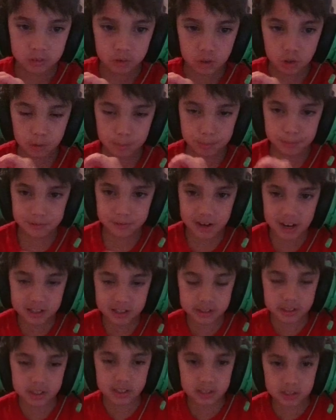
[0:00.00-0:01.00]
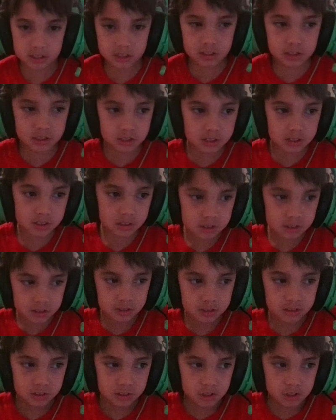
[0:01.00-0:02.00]
good practice.
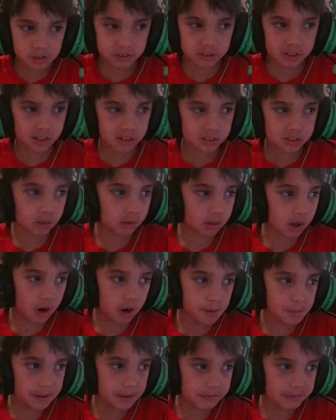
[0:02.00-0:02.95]
You can also cut